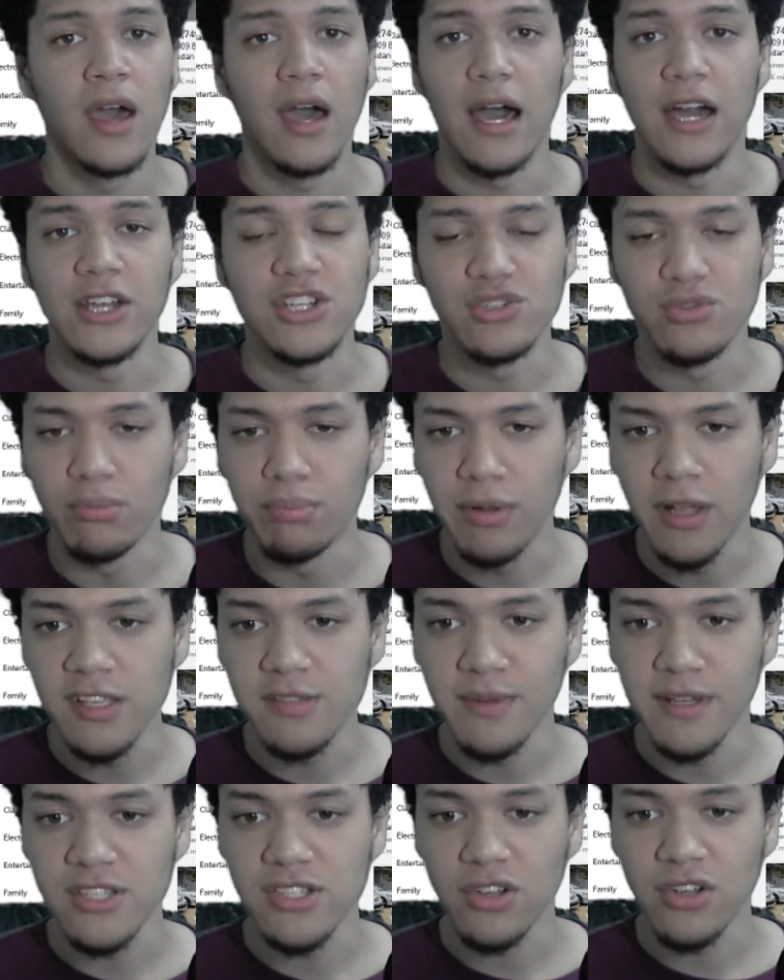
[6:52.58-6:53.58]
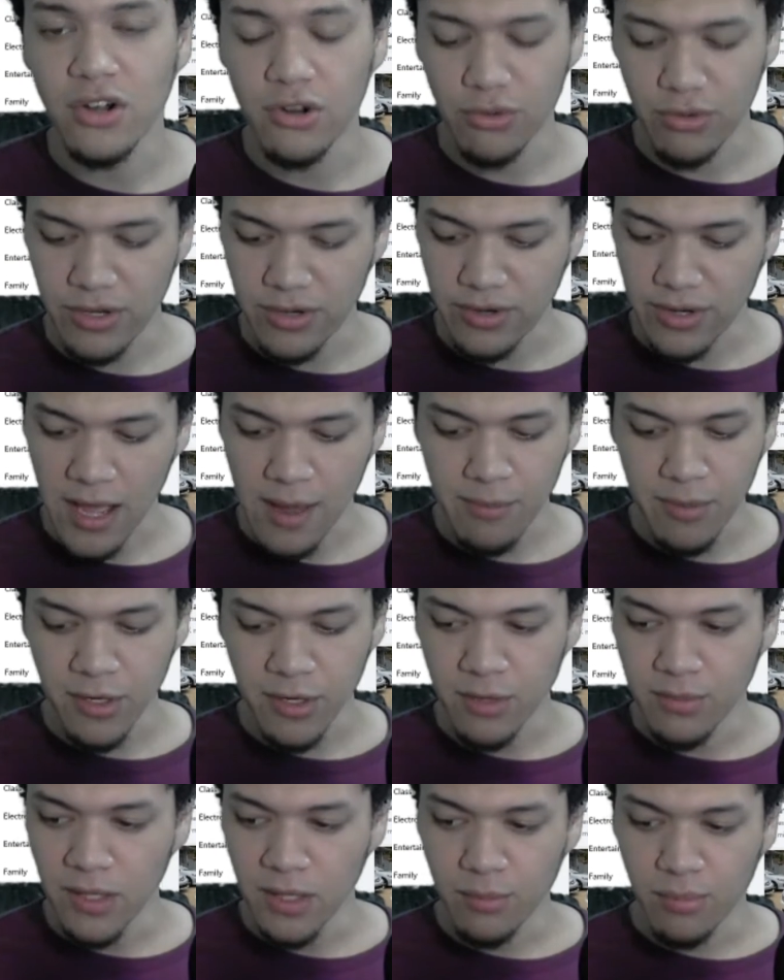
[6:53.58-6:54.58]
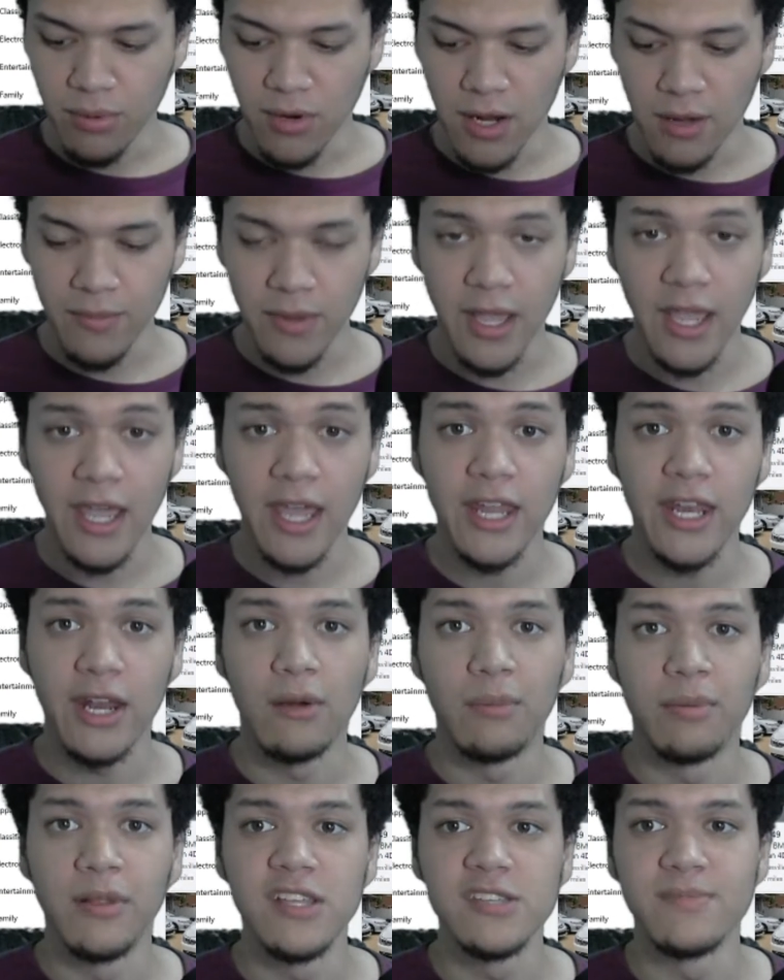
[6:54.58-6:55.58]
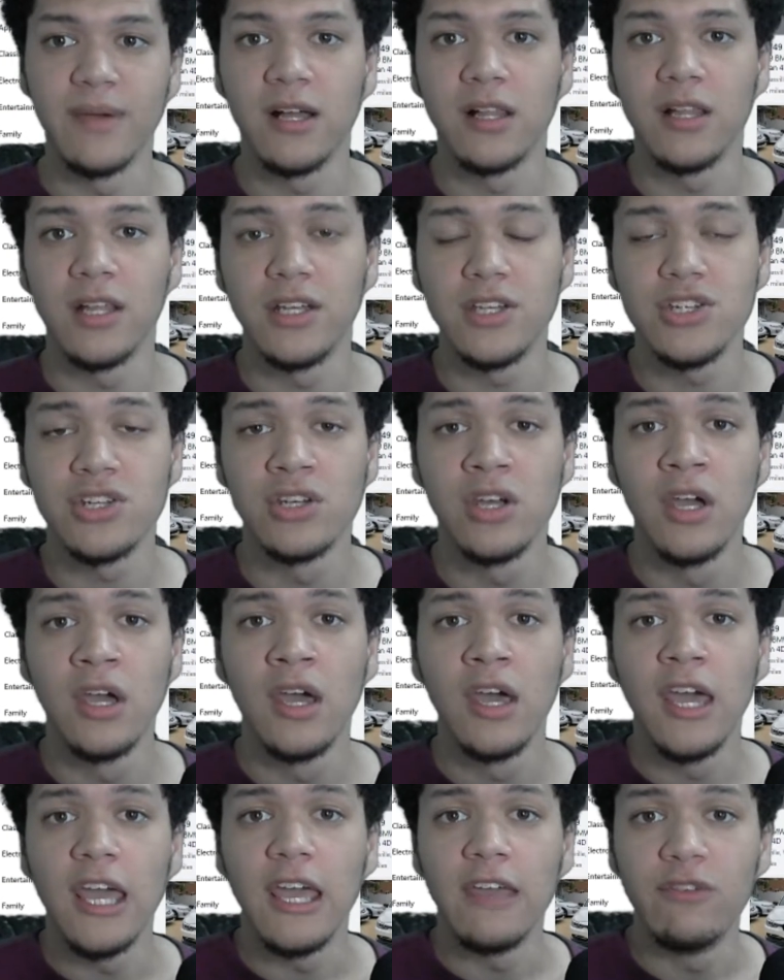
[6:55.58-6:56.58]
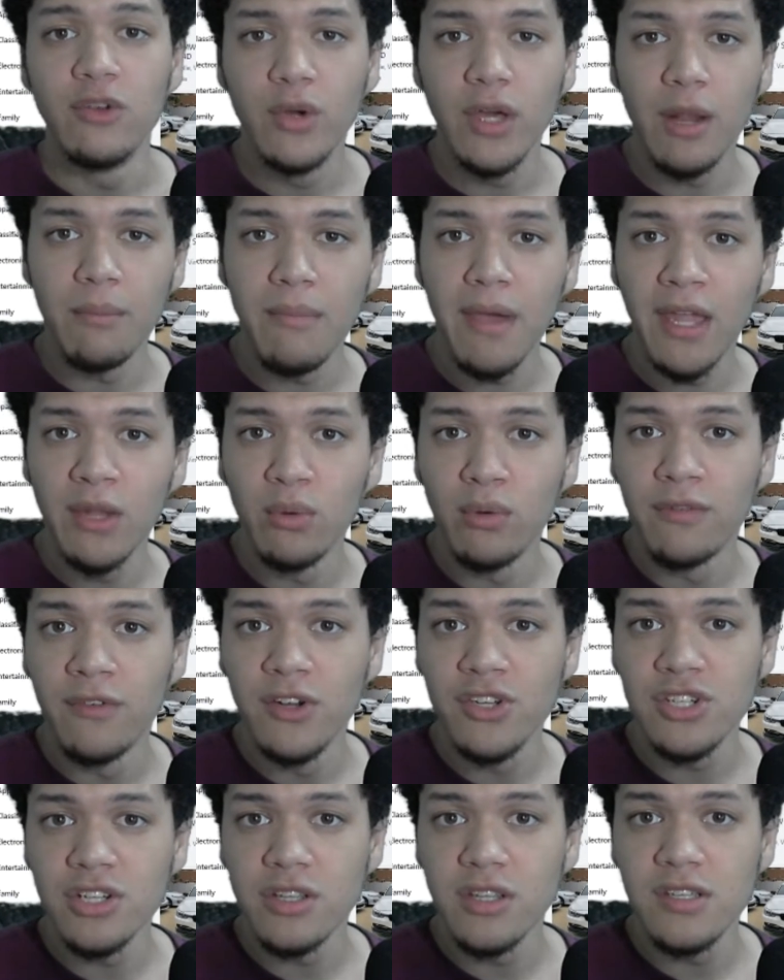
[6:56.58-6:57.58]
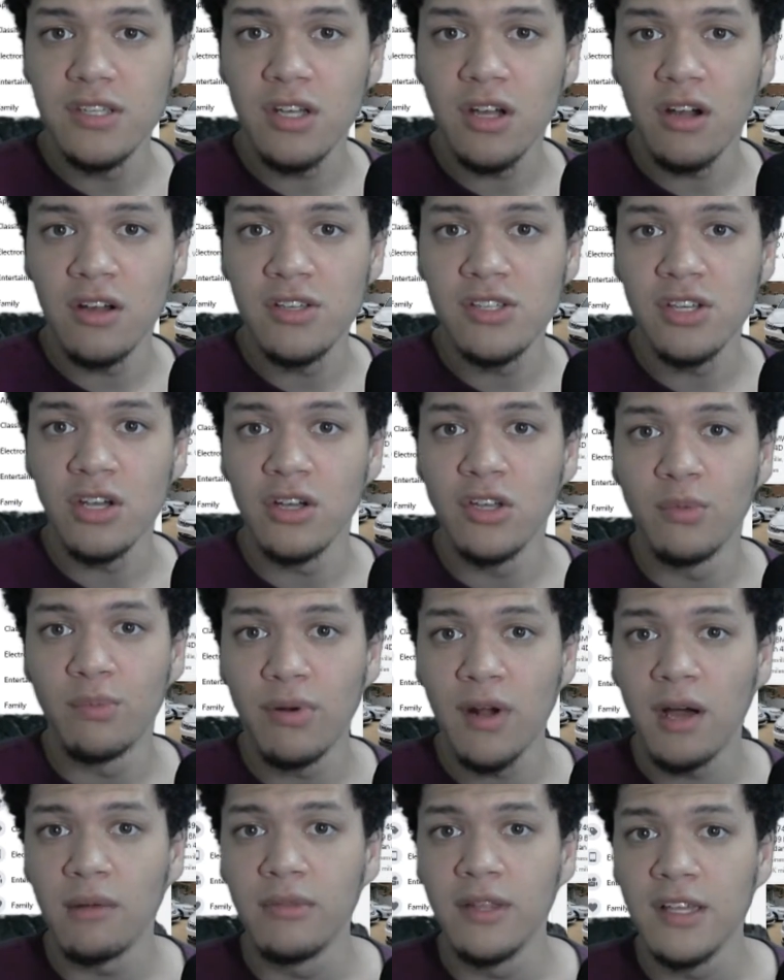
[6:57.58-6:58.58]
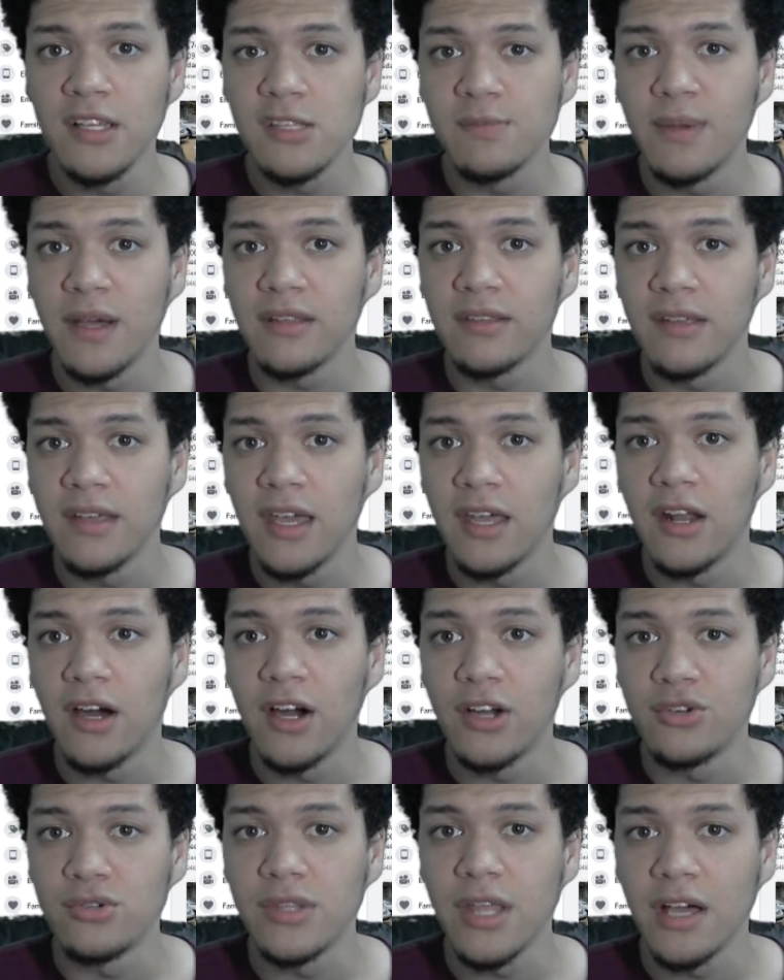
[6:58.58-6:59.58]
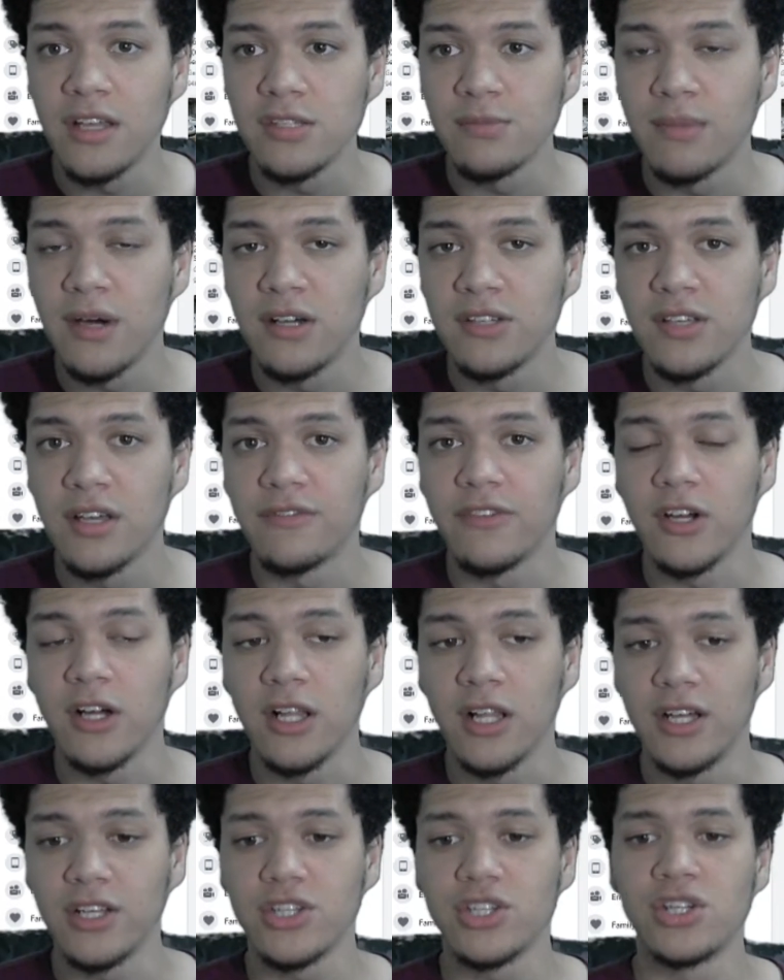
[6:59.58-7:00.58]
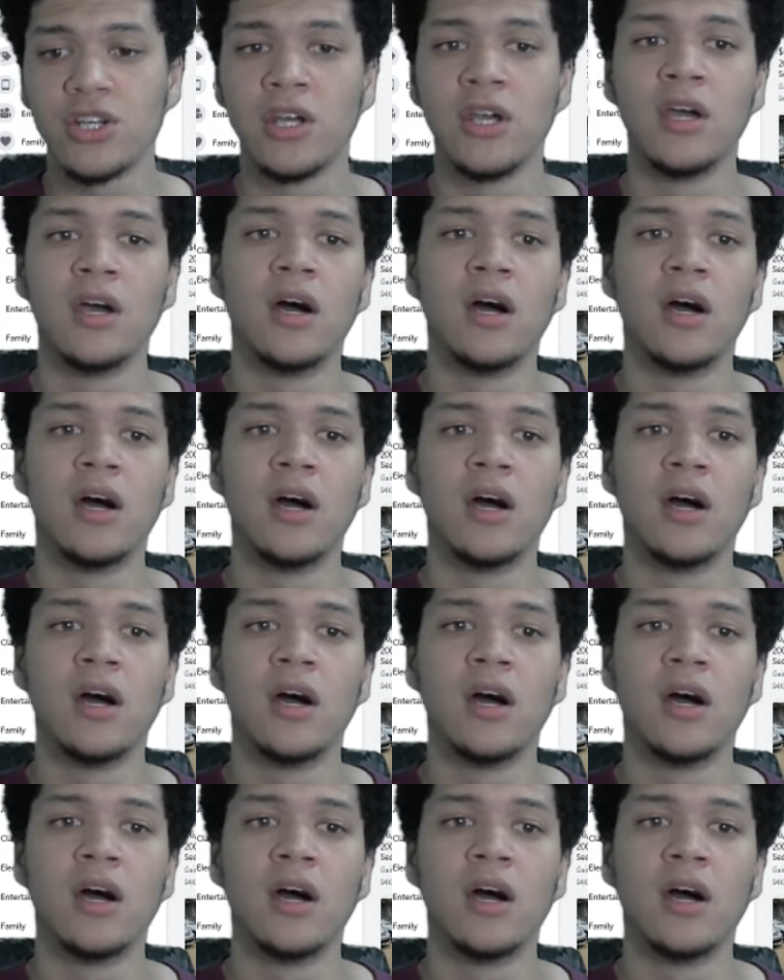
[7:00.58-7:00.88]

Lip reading: I just replaced my starter and it happened to be the problem. And I replaced my clutch. If you get a manual version of these cars, you'll probably expect to get 100,000 miles off a clutch.